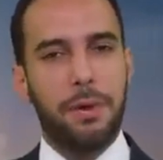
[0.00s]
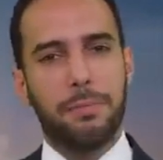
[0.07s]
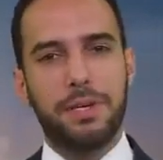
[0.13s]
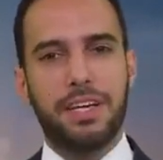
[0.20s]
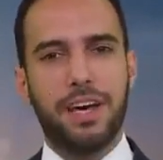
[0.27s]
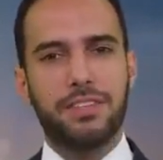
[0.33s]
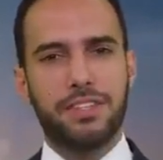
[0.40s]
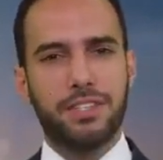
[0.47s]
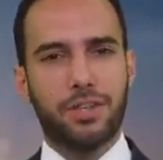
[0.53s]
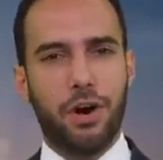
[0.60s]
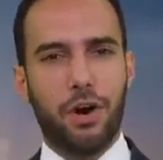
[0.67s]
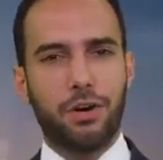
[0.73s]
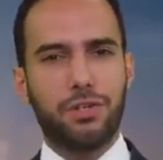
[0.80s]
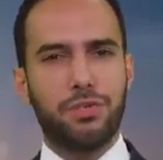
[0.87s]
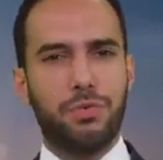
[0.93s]
because it's
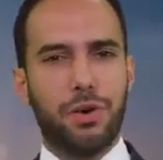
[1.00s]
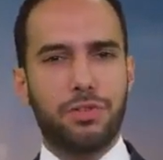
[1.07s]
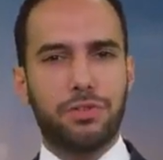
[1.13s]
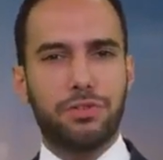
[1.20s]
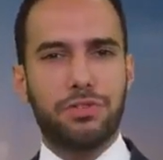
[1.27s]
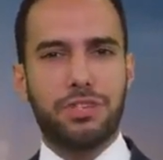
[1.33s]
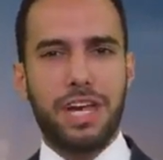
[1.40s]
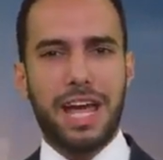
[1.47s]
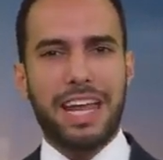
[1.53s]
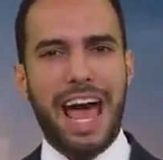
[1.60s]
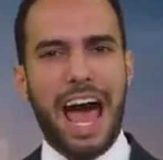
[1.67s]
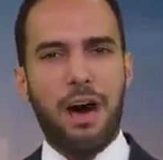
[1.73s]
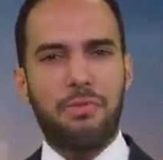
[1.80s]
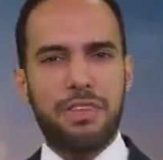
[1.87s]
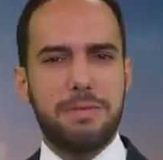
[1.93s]
hard to understand
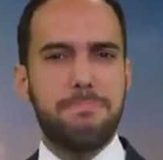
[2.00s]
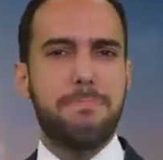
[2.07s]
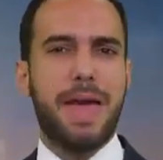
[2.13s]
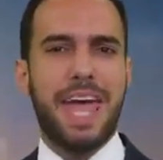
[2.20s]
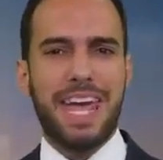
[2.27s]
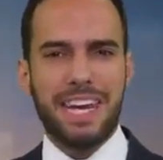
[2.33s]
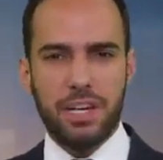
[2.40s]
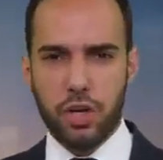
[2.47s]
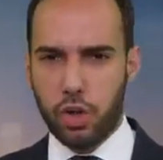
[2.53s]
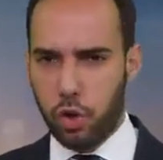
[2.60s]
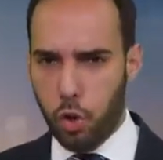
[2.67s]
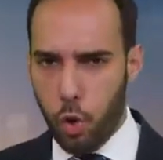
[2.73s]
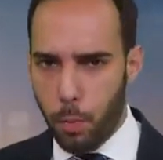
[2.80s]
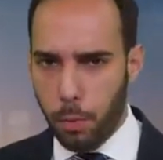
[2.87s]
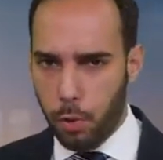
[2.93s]
how the main
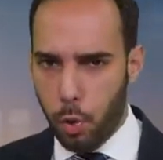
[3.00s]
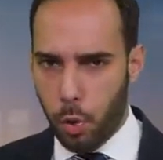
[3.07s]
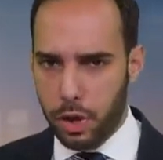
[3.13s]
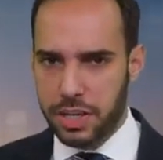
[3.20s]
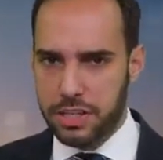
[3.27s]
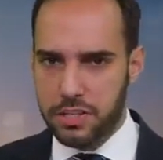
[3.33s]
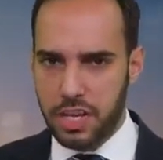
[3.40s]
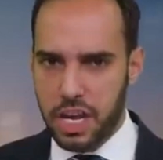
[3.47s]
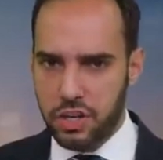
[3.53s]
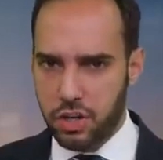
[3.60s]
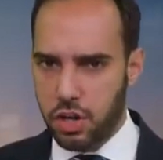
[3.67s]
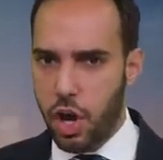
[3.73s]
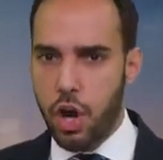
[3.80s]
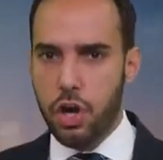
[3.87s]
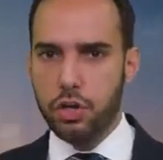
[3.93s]
global
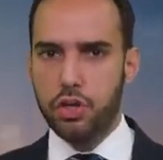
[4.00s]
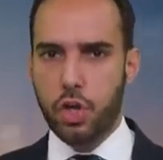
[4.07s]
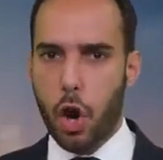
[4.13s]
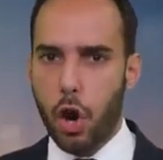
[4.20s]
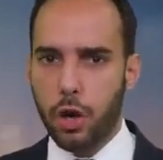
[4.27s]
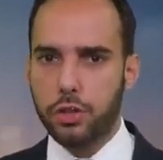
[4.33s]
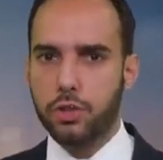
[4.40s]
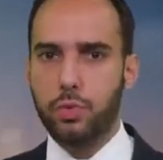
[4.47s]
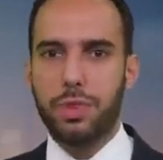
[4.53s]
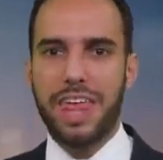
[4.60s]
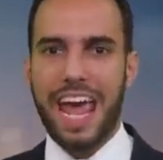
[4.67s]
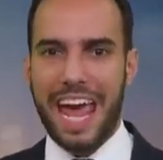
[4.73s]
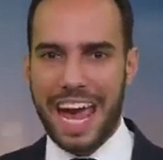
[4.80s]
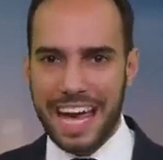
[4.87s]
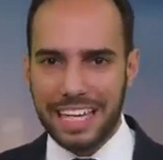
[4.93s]
organization charged with
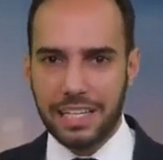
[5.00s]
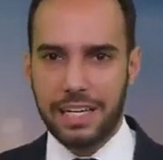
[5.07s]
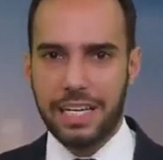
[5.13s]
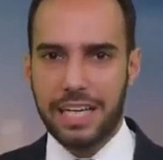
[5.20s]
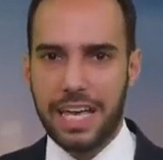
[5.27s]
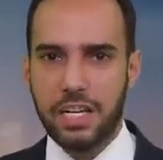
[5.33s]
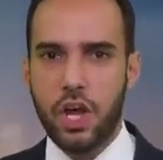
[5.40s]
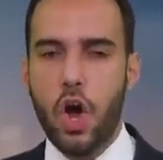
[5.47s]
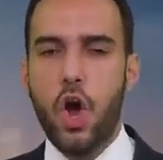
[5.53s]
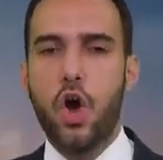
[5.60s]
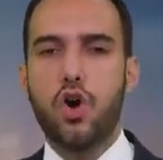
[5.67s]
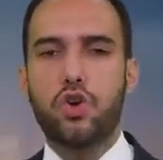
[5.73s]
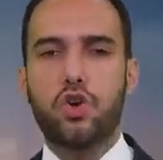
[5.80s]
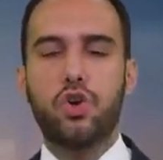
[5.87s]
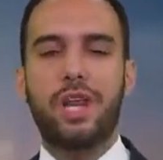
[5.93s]
handling it
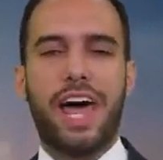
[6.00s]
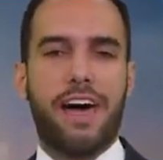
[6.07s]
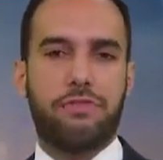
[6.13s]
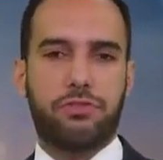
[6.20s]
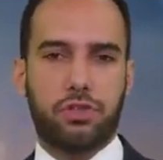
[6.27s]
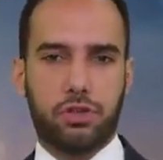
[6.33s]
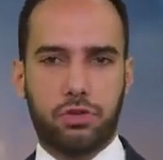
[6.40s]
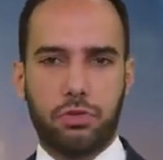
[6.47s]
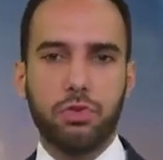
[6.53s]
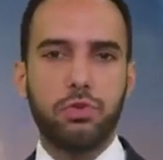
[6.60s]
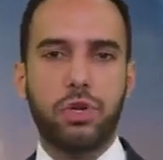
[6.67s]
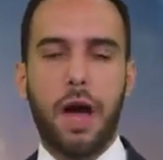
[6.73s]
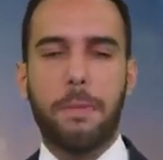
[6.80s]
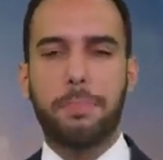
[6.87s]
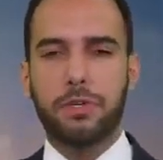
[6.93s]
could have
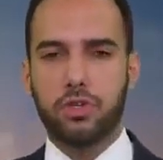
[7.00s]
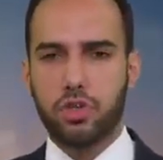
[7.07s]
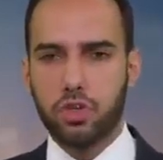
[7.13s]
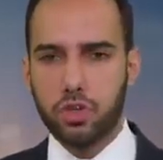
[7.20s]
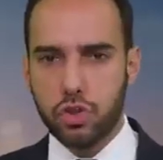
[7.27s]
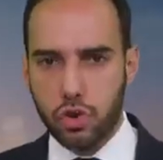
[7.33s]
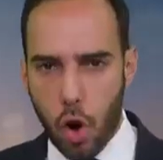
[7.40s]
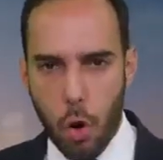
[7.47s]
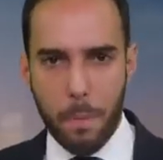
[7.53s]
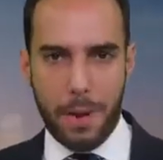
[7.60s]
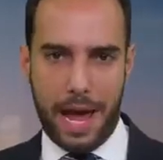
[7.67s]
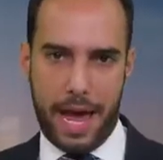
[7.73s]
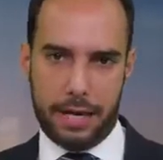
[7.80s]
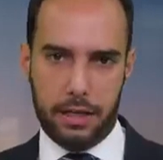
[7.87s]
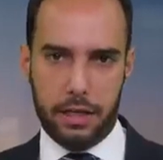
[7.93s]
screwed up so
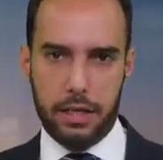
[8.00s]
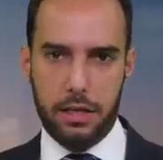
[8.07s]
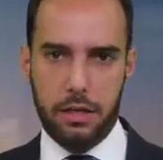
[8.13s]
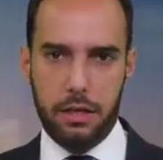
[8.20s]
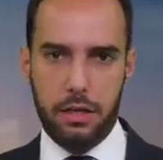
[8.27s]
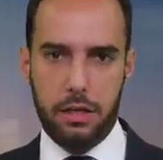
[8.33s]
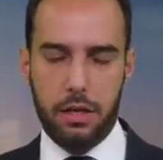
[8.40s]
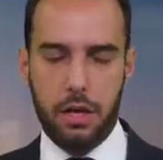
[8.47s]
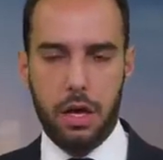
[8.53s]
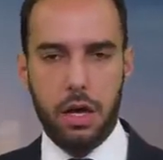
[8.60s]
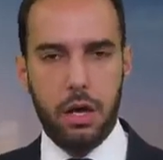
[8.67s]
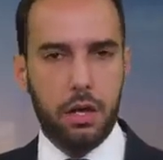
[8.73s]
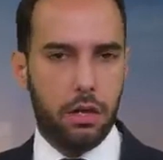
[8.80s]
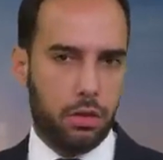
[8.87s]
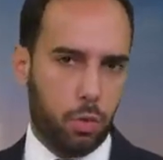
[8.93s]
badly.
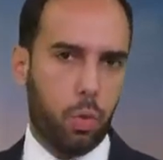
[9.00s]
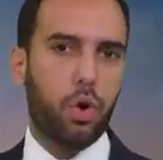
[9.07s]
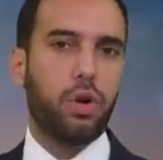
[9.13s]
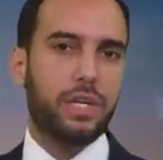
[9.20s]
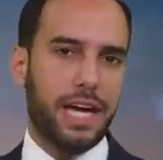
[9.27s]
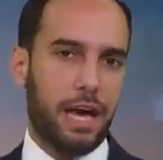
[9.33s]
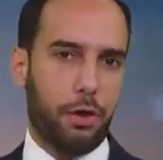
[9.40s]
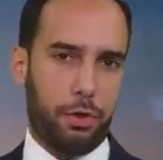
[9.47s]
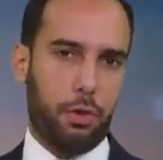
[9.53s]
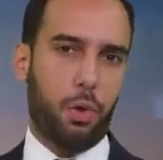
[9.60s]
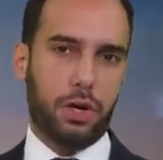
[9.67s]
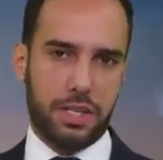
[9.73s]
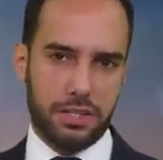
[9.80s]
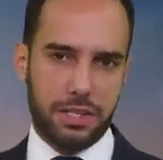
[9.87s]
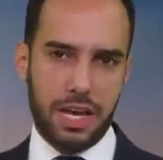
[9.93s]
The World Health
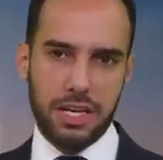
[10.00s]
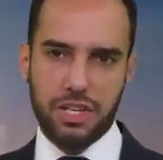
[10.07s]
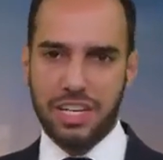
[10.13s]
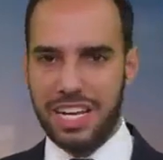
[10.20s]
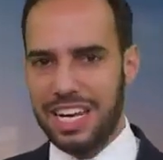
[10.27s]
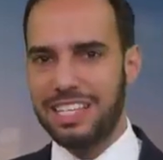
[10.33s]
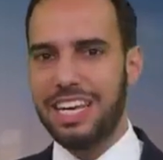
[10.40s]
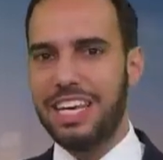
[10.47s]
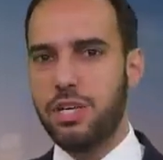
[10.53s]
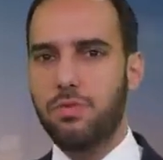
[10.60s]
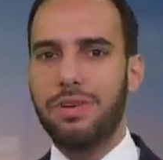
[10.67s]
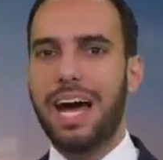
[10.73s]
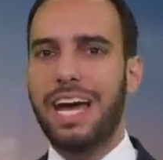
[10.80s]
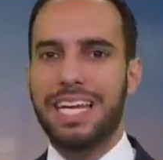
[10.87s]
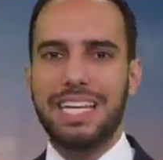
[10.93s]
Organization is a
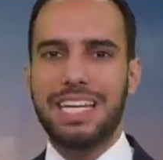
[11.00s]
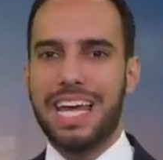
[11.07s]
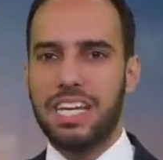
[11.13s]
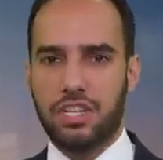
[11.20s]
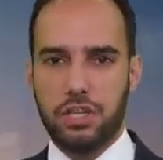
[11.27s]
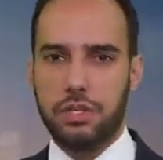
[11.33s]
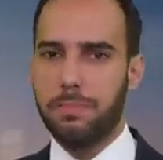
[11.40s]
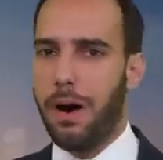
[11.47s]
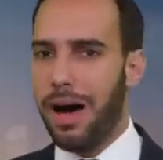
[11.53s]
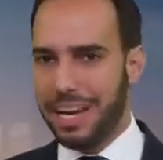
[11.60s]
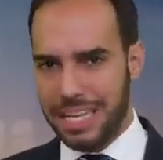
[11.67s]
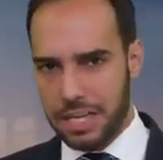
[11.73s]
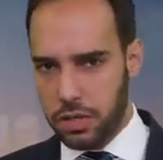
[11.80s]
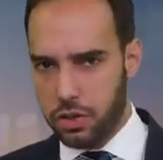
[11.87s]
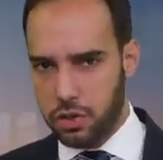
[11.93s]
United Nations
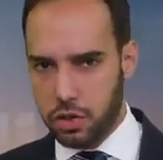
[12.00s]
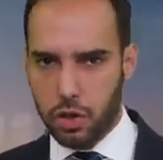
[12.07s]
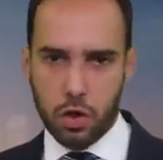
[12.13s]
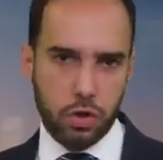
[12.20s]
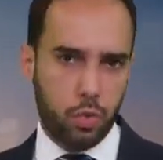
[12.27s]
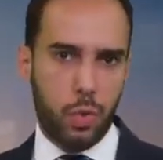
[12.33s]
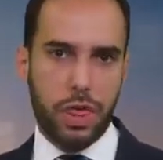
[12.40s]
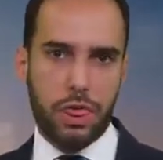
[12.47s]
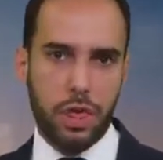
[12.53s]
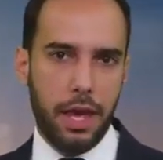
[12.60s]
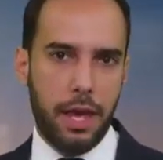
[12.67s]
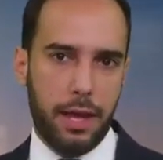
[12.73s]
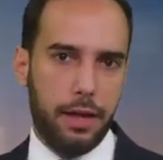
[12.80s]
body concerned with